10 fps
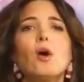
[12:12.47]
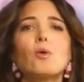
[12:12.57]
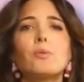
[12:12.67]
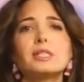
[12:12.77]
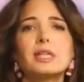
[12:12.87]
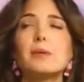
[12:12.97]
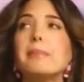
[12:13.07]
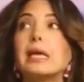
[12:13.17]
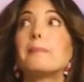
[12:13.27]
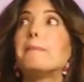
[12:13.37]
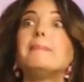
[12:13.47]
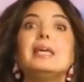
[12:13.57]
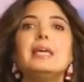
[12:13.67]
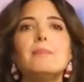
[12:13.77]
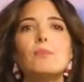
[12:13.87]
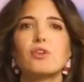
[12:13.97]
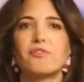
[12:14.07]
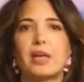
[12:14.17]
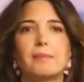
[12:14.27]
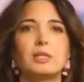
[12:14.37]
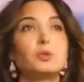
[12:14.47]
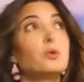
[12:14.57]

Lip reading: Or what's gonna make me more famous?